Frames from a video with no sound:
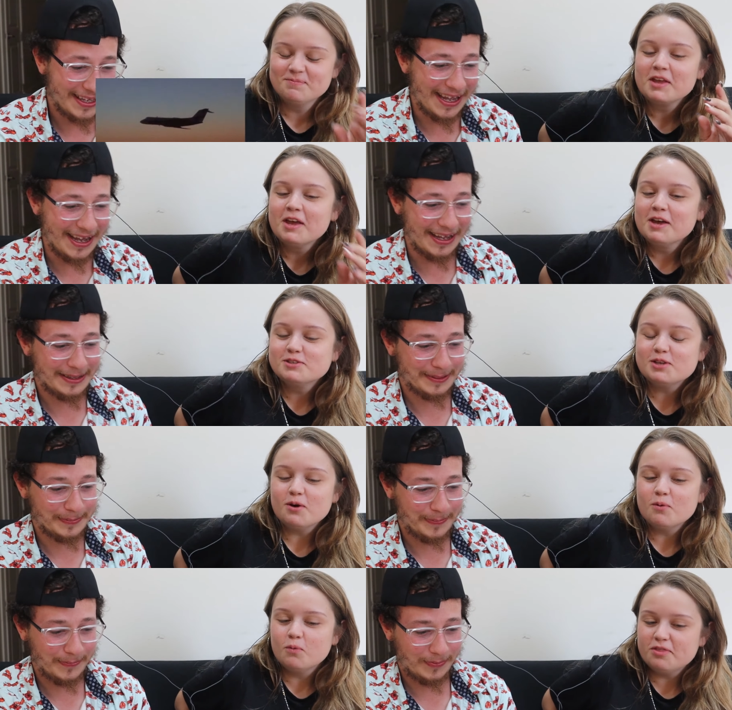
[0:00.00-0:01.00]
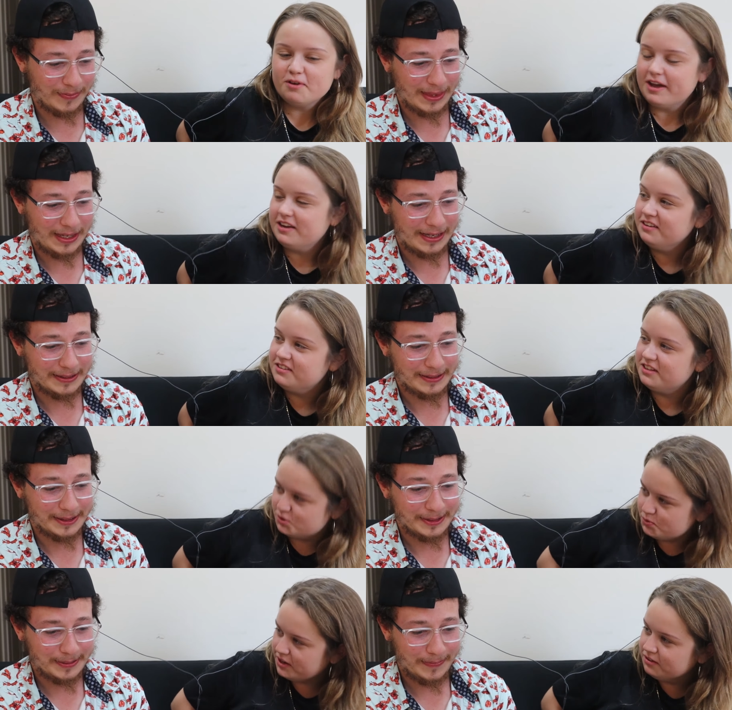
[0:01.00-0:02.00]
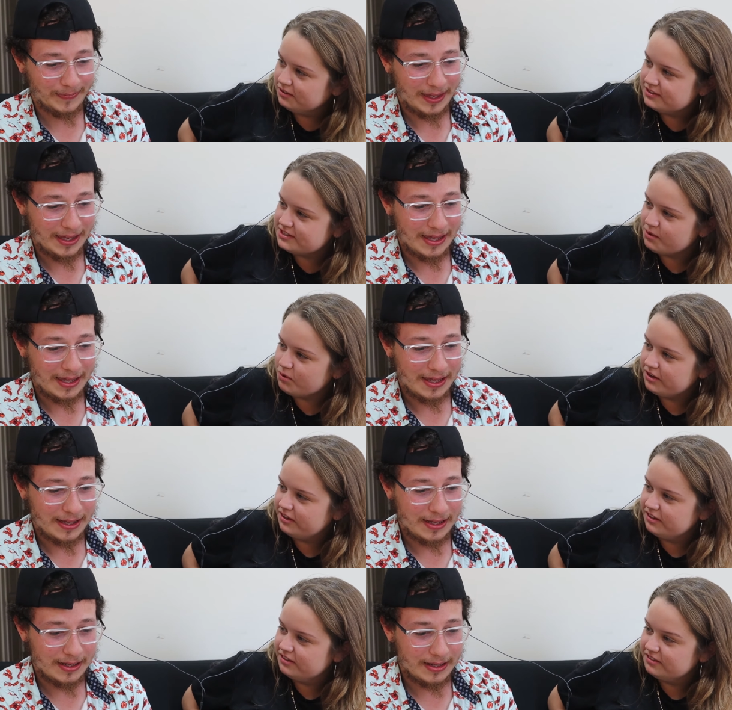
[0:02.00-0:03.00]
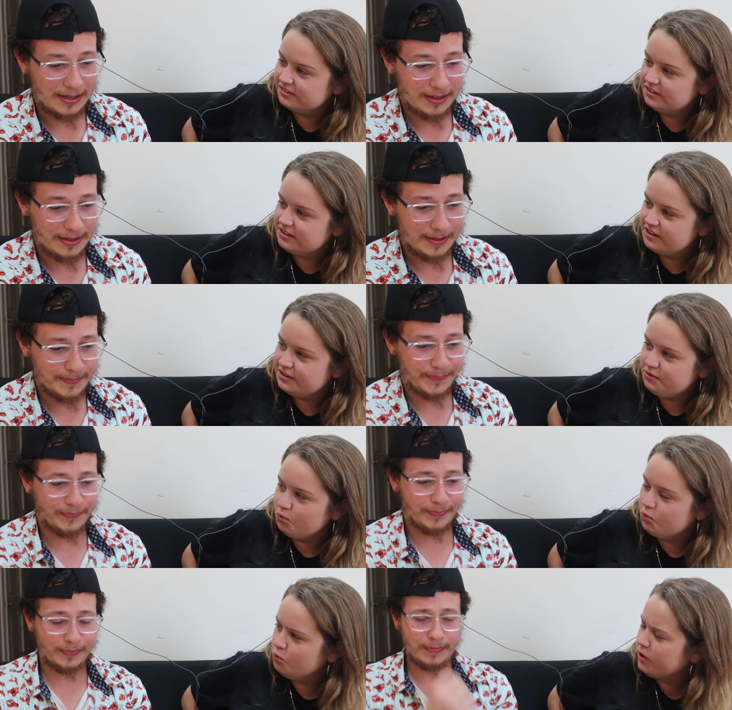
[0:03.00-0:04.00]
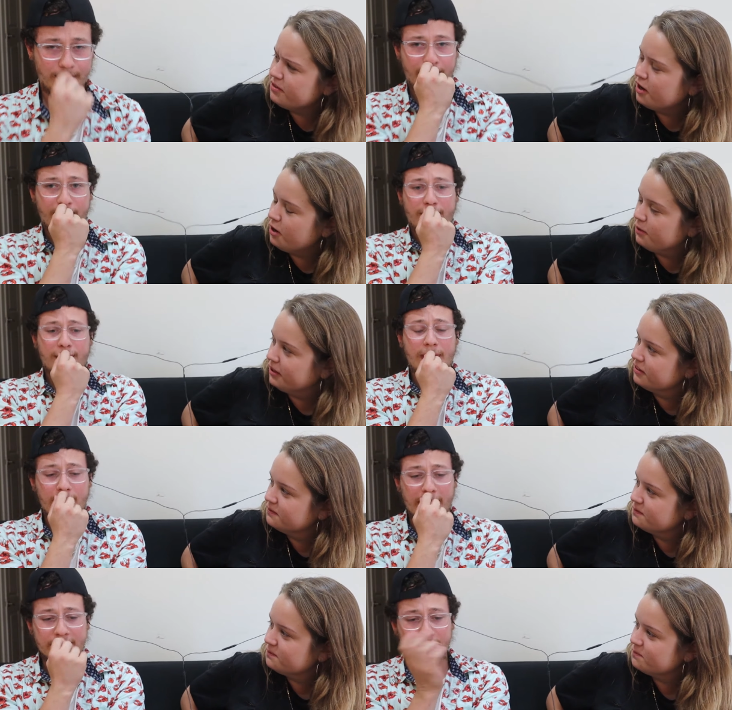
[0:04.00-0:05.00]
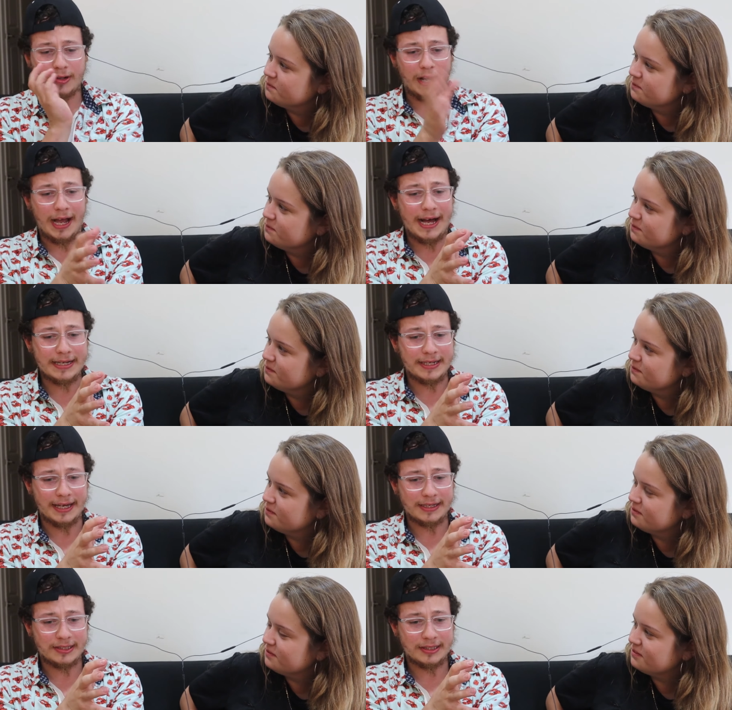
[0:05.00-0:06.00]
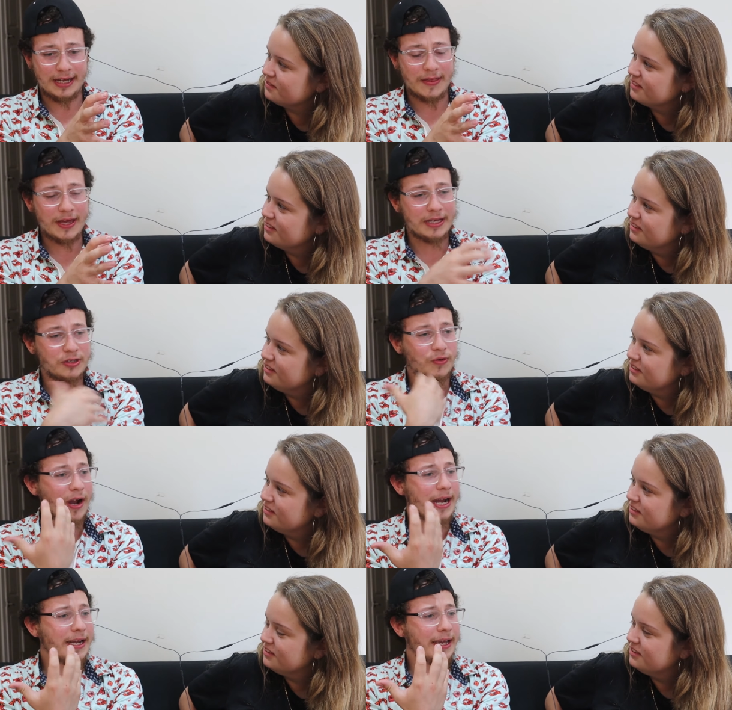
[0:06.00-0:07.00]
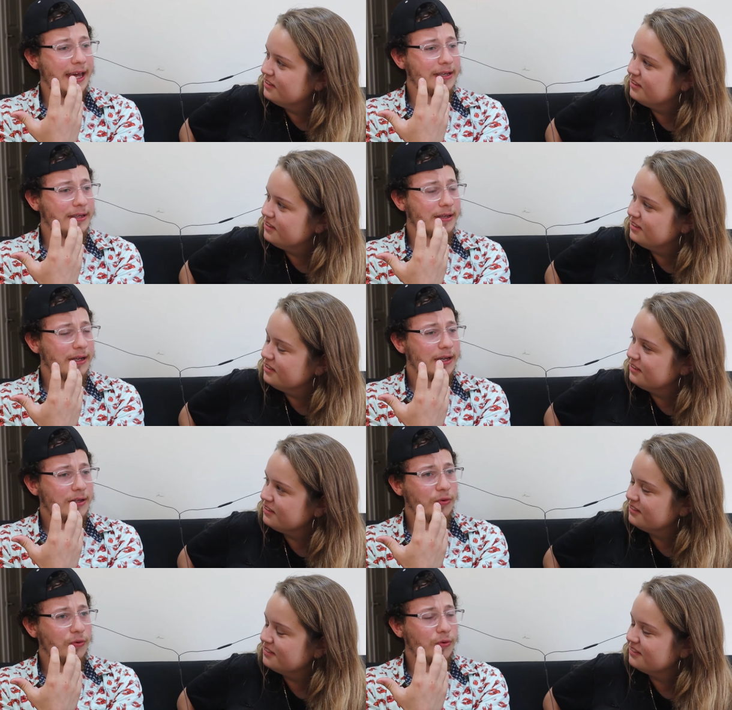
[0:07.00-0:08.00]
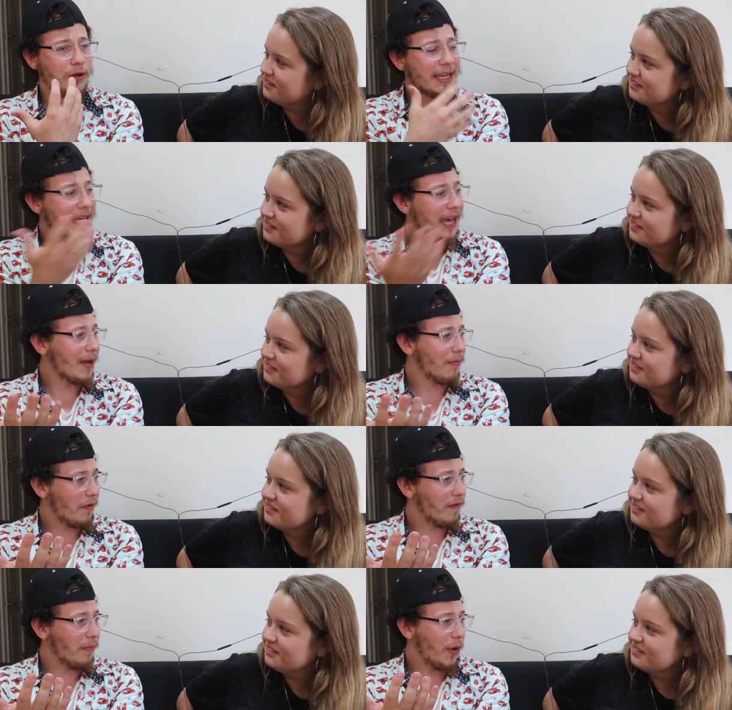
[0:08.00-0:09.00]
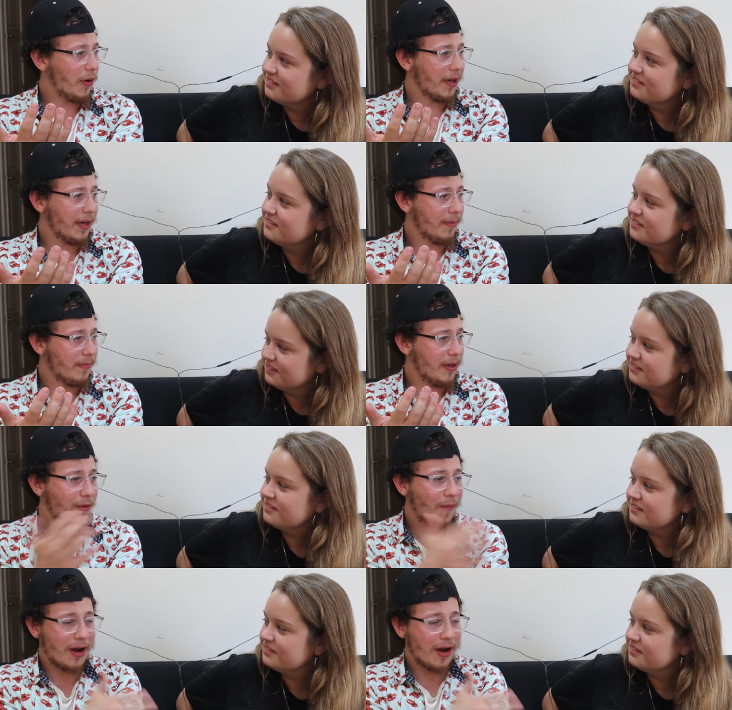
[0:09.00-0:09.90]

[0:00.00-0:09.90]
Speaker 1: Yeah. So they're heading to Israel? Is that why? Where are they going?
Speaker 2: Okay, so a little context. I think he's trying to get to a game or a football game, and they're